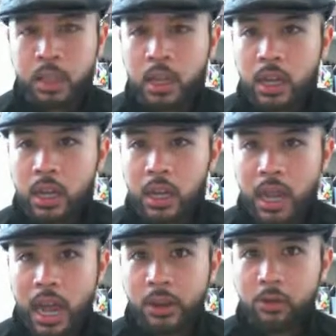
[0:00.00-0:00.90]

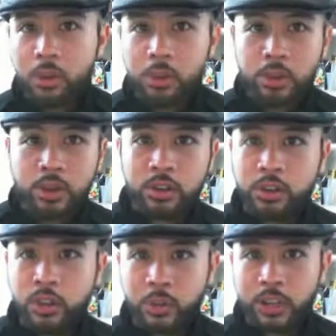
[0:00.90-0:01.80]
I will put an
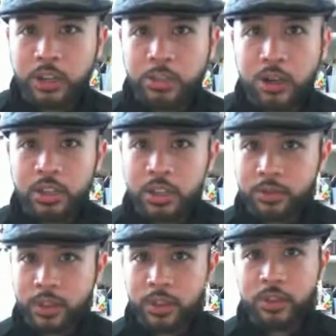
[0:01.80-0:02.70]
earnest money deposit of
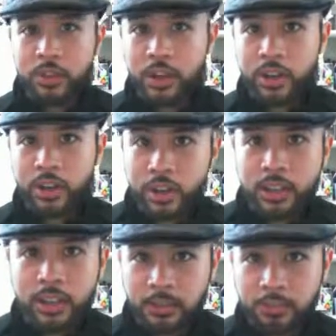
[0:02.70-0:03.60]
$100
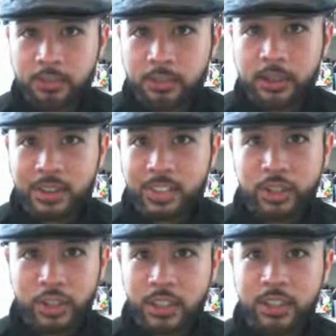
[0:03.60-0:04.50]
on there. These
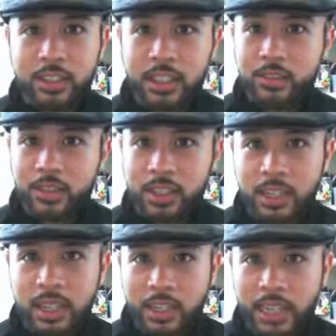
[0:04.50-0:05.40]
are deals that I've done in
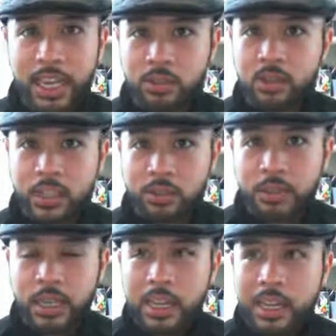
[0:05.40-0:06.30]
LA County.
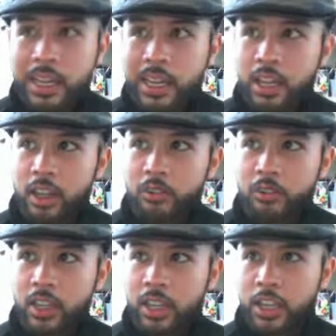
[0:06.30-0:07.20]
If
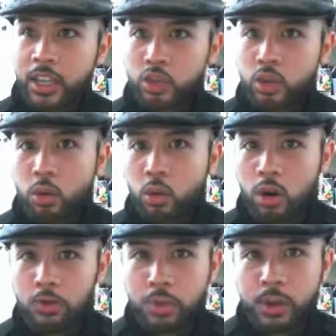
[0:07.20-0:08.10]
it's
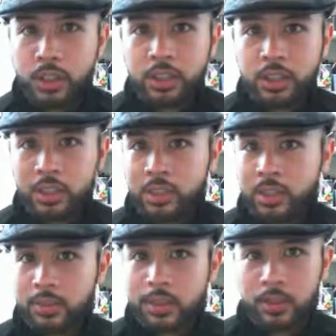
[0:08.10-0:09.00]
$250,000 to
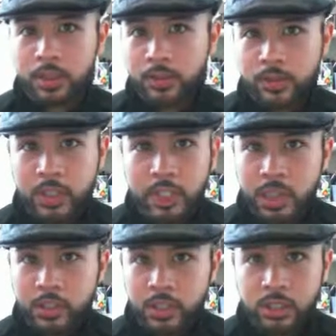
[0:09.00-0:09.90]

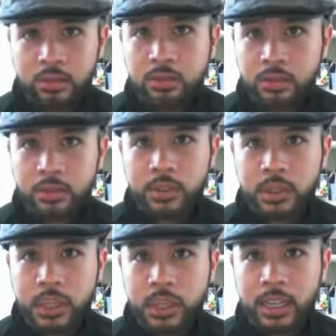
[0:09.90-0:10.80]
$750,000
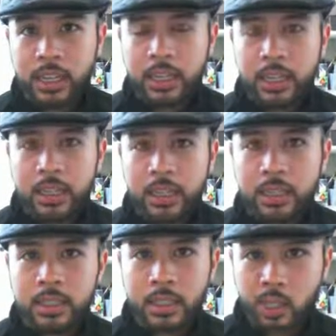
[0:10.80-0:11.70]
in
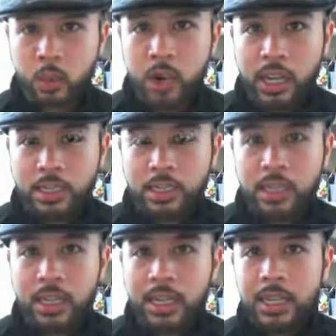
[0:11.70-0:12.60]
sales price,
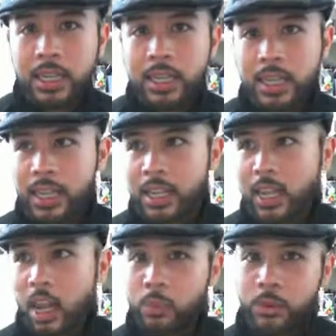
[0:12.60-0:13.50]
then
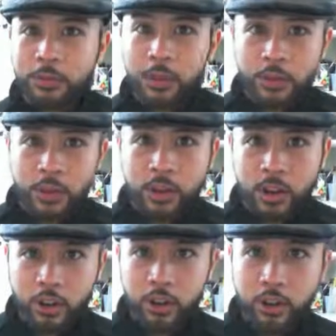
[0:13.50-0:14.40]
I'll put a
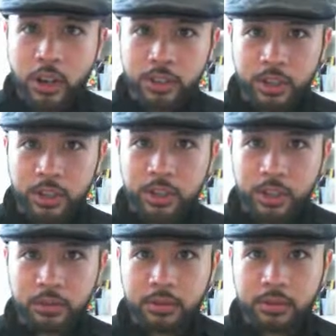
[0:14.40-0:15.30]
$500 deposit on there.